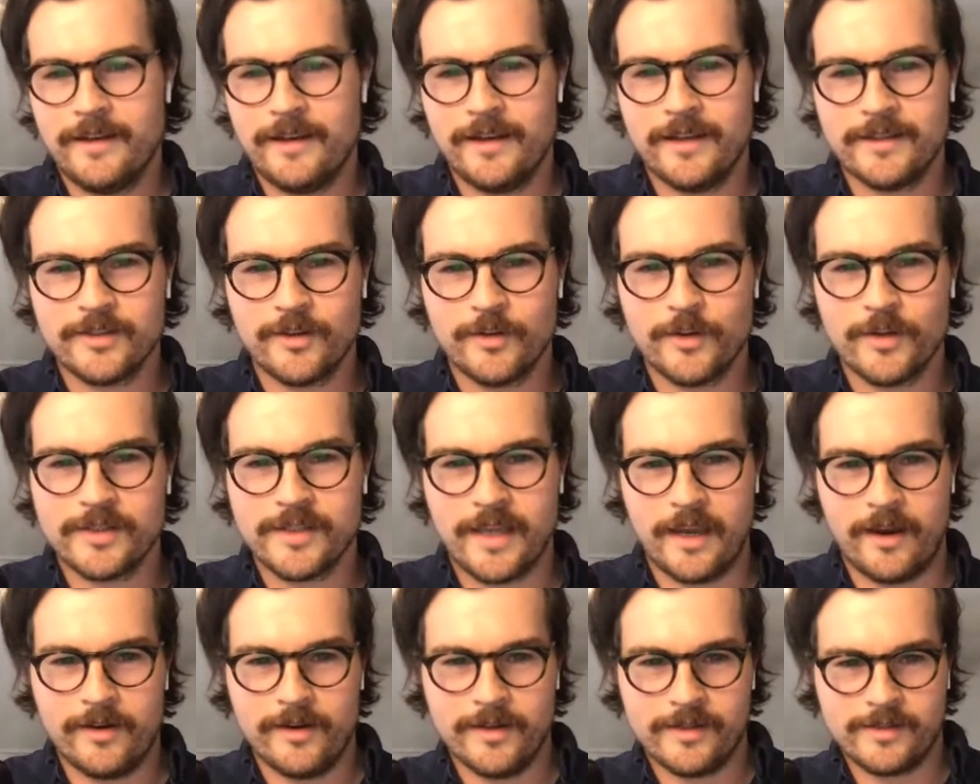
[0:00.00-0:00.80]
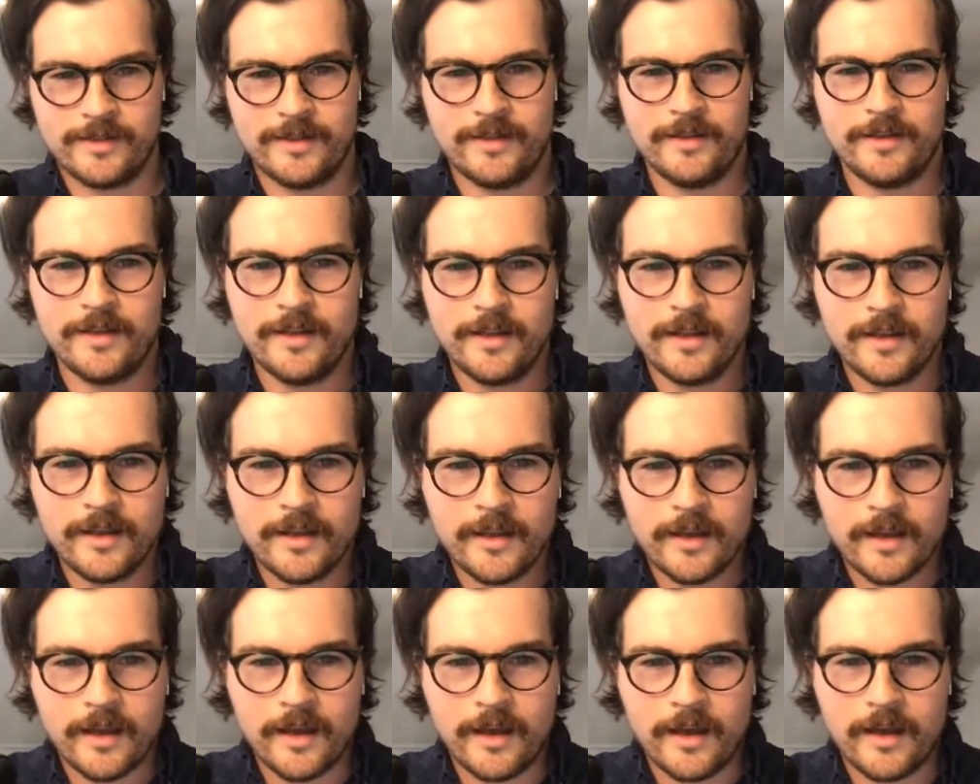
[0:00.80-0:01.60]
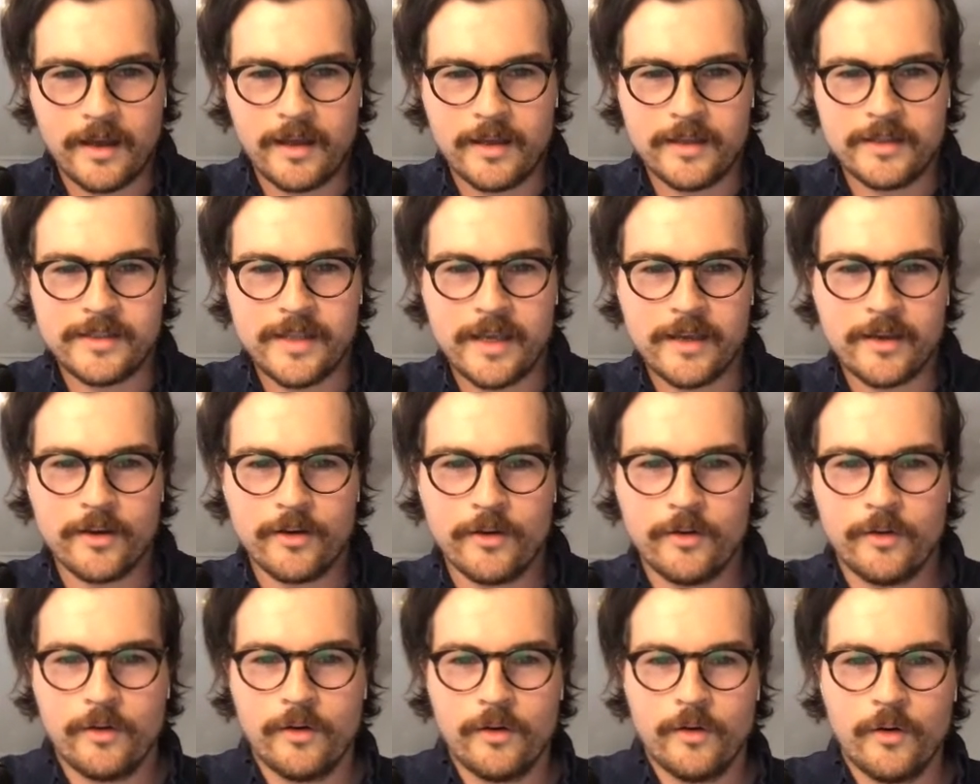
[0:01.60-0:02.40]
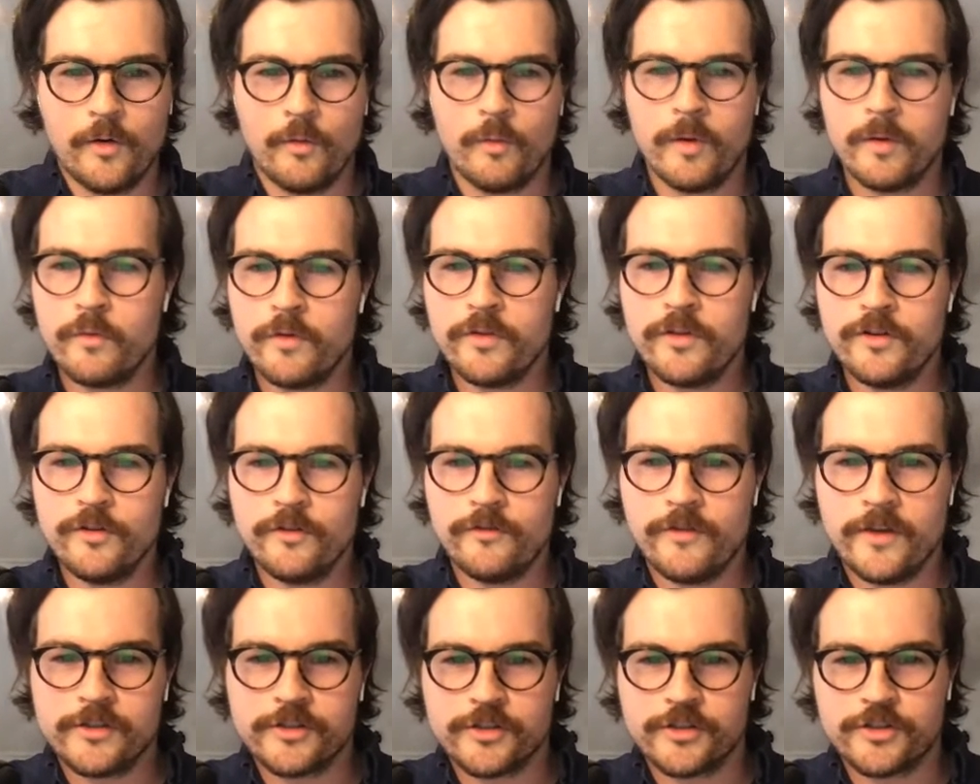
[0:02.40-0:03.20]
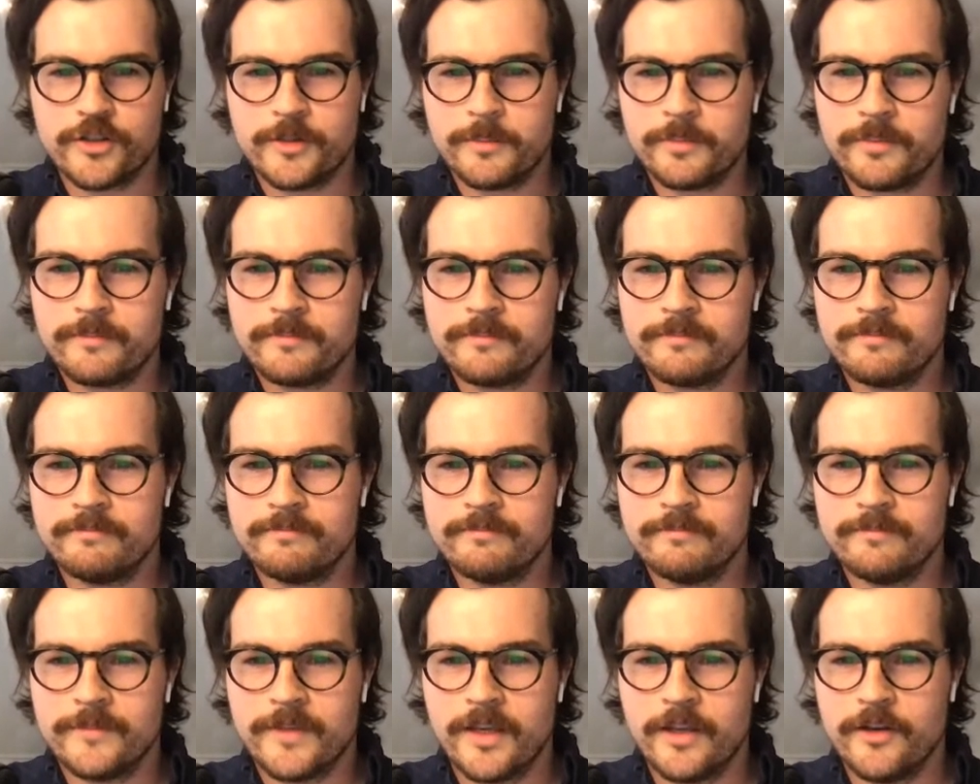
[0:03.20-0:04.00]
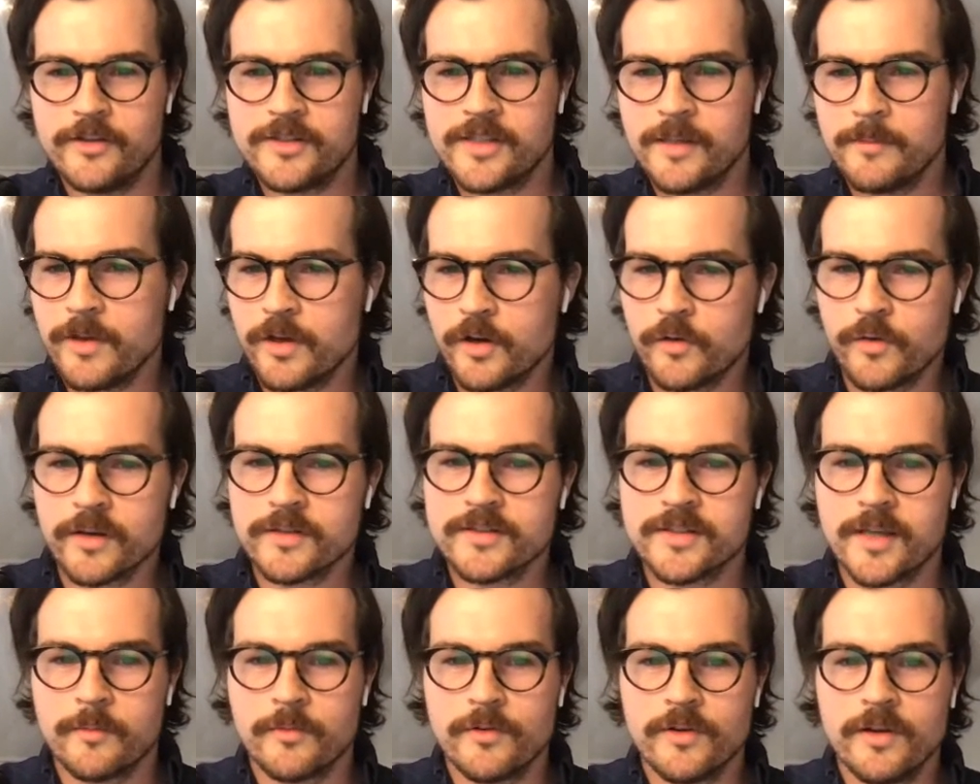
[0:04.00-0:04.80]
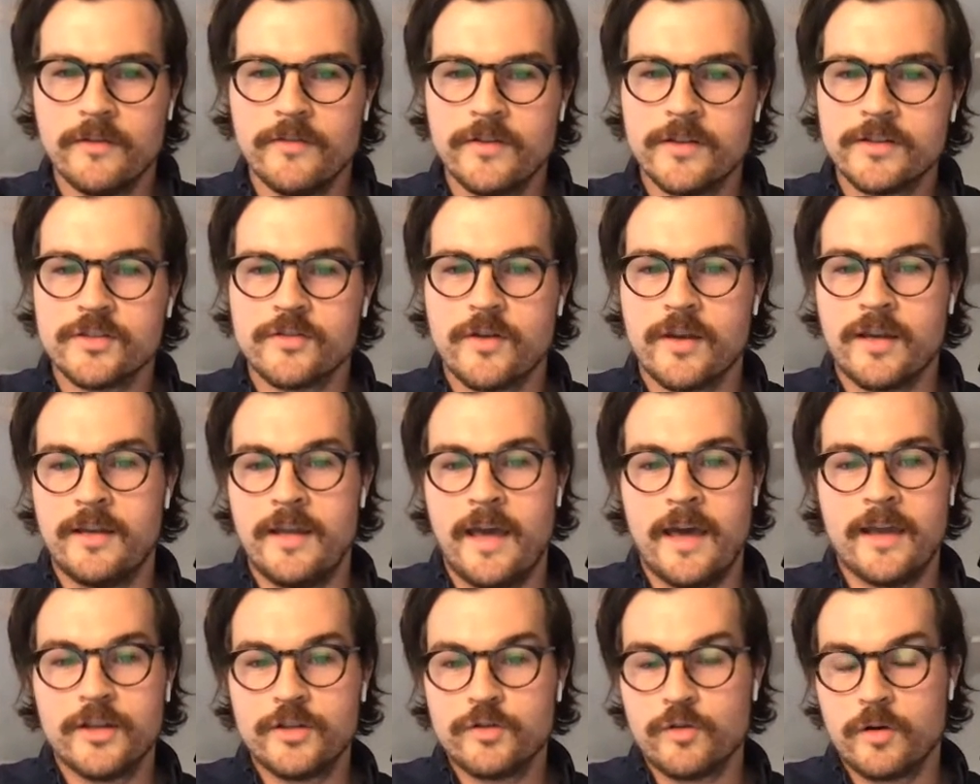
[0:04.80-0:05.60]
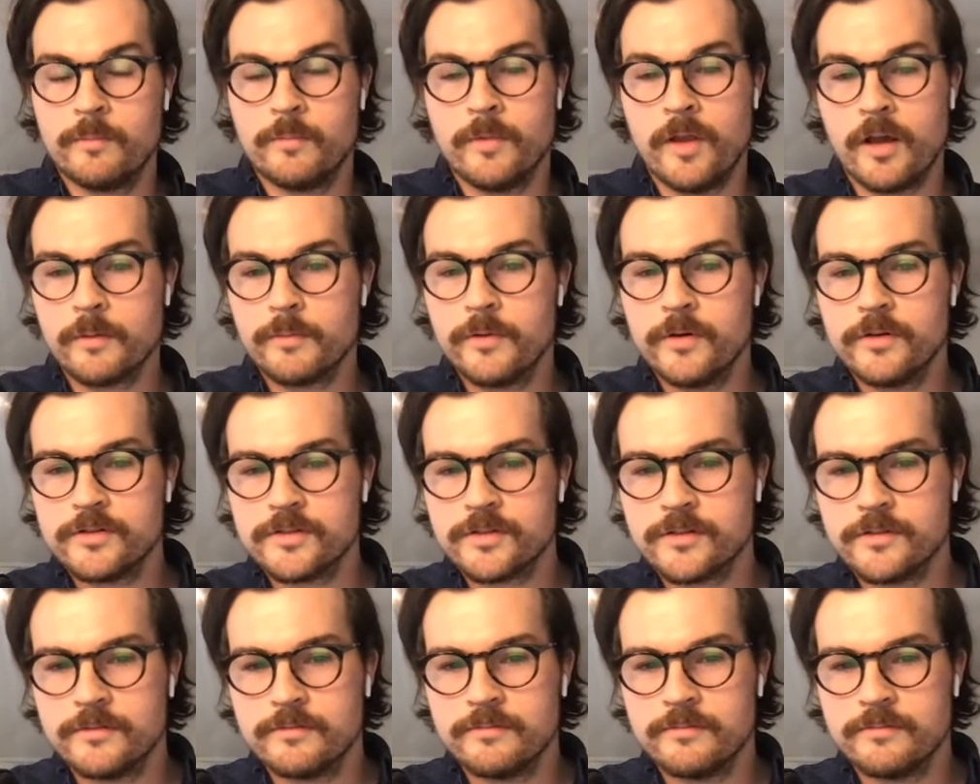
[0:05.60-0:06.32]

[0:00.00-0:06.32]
It's always Karen, isn't it? Uh, Diego, when will the new feature ship? Can you send me a quick summary of it so I can add it to our blog post?